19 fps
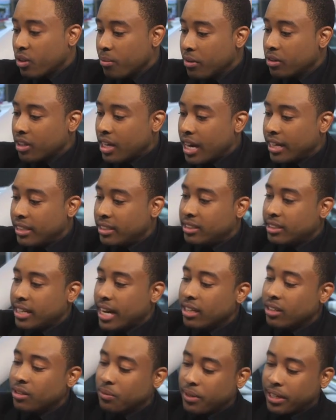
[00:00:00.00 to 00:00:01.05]
your line,
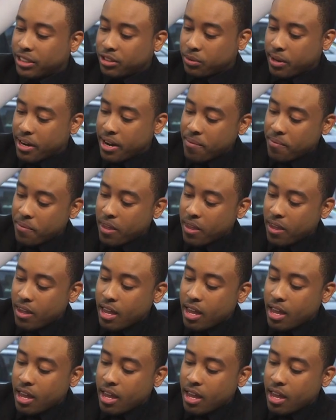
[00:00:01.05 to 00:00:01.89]
Style It Rich, right? Yes.